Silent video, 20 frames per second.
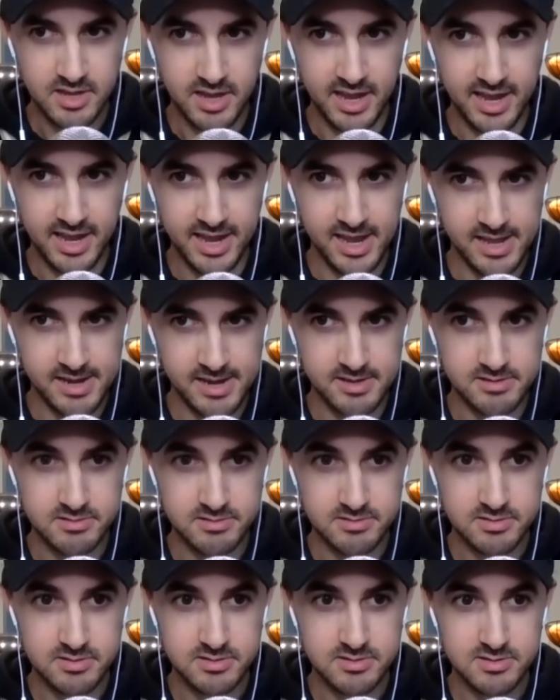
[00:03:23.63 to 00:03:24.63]
and
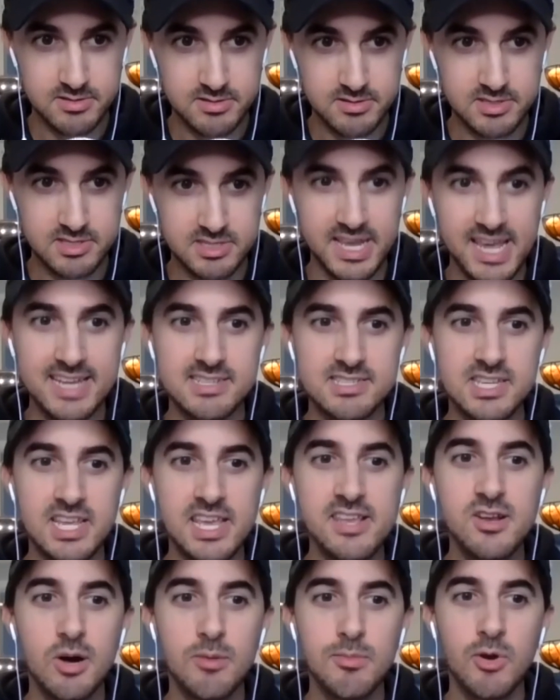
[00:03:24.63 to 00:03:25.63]

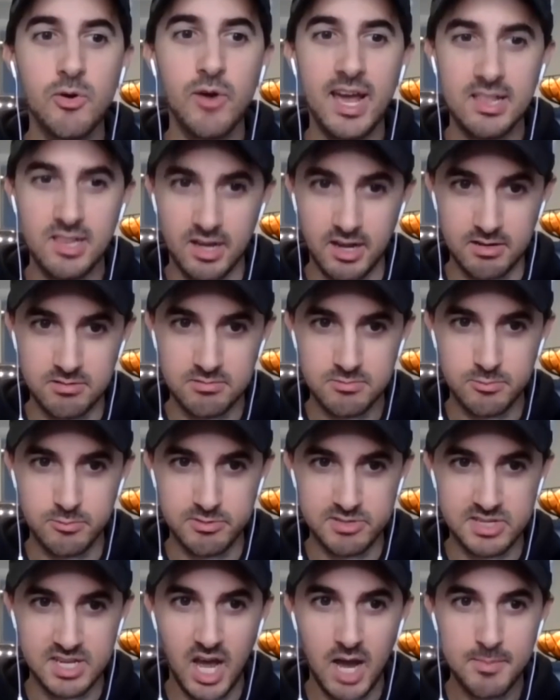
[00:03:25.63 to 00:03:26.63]
Santino Marella
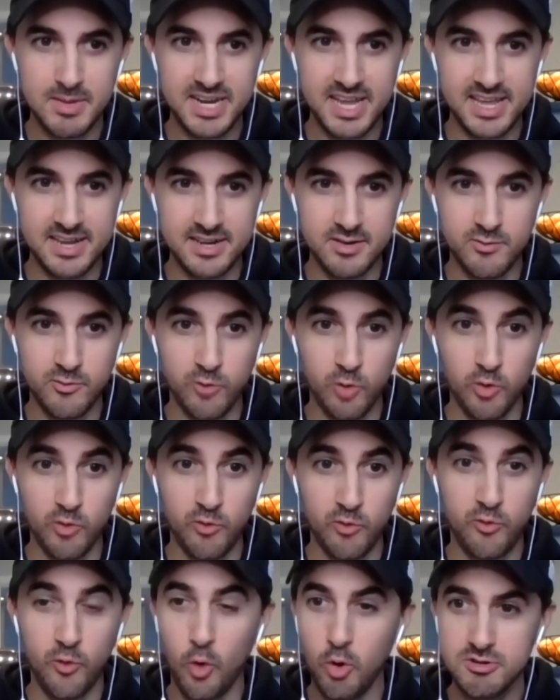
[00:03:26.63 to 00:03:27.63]
was nominated for
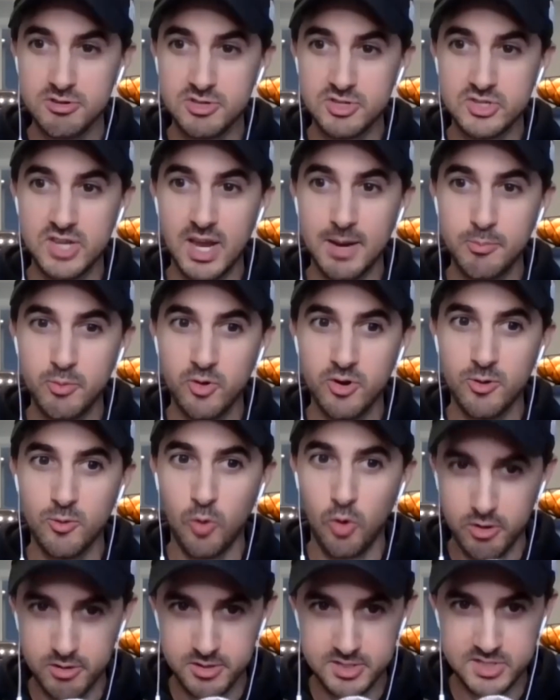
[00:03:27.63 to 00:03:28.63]
four separate
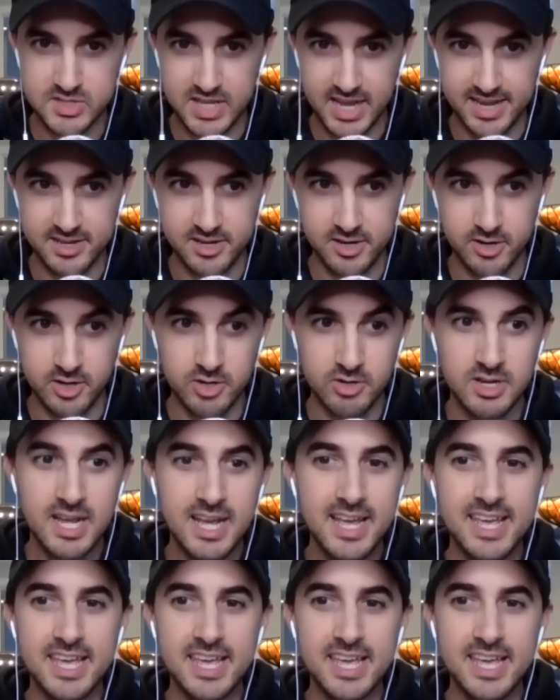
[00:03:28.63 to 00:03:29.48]
awards that year,